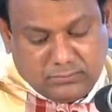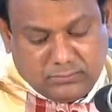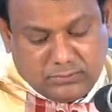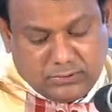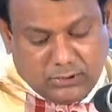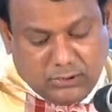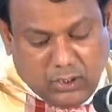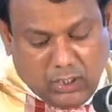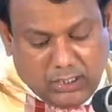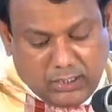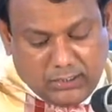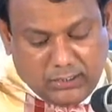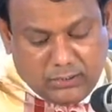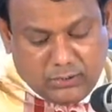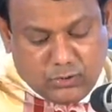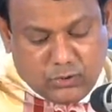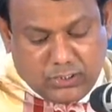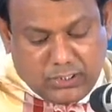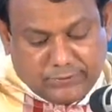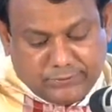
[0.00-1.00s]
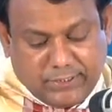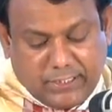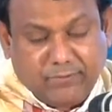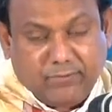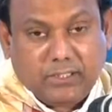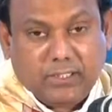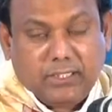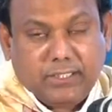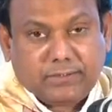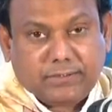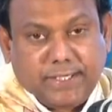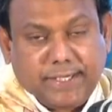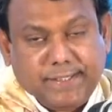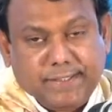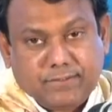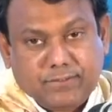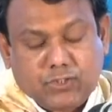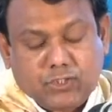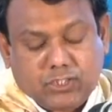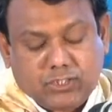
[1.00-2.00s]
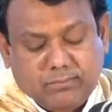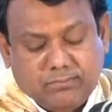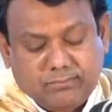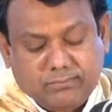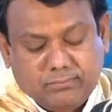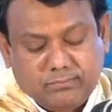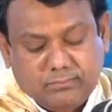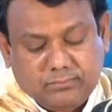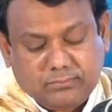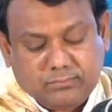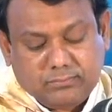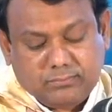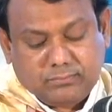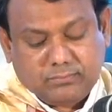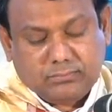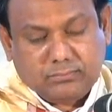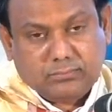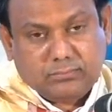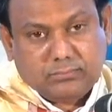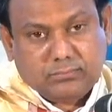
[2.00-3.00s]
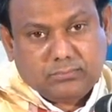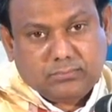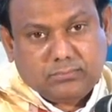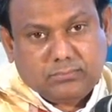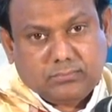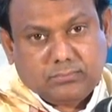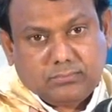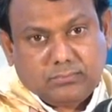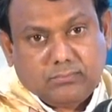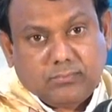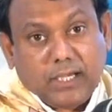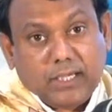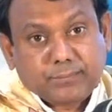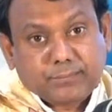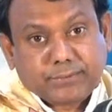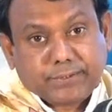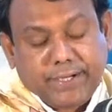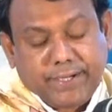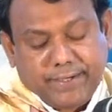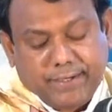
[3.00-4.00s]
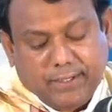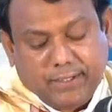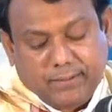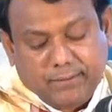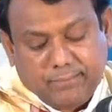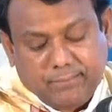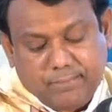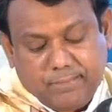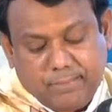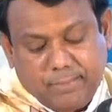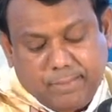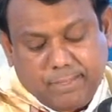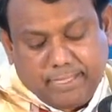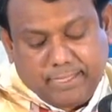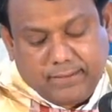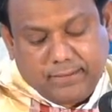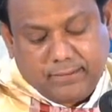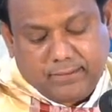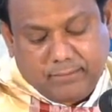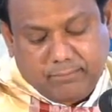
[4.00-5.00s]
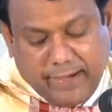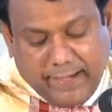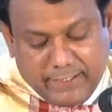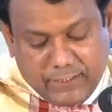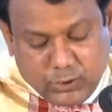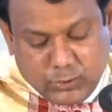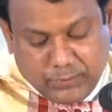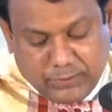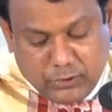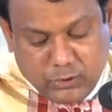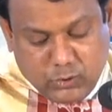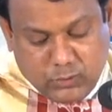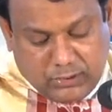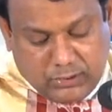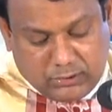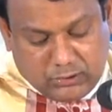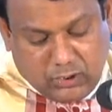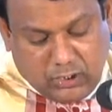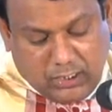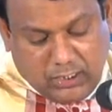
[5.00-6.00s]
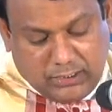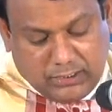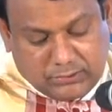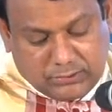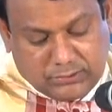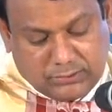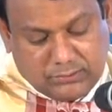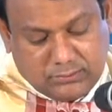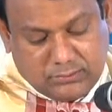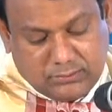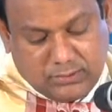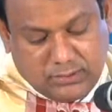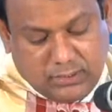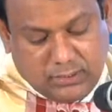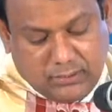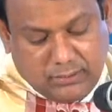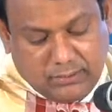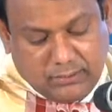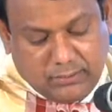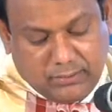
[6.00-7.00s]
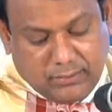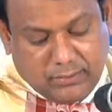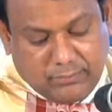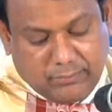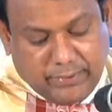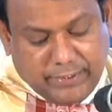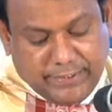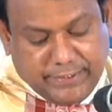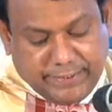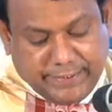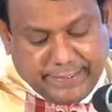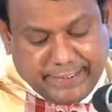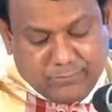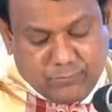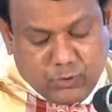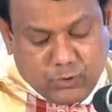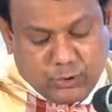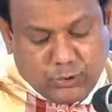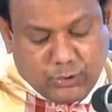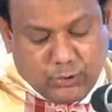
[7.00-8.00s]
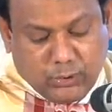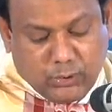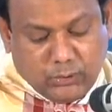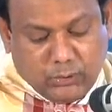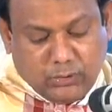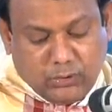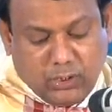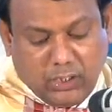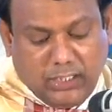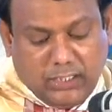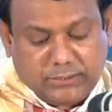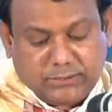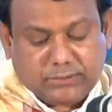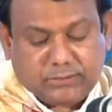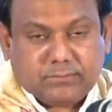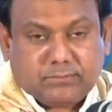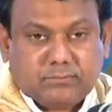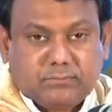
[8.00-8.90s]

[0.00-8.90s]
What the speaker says: the knowledge of heavenly things by prayer, by spiritual thought. Mary came to know God.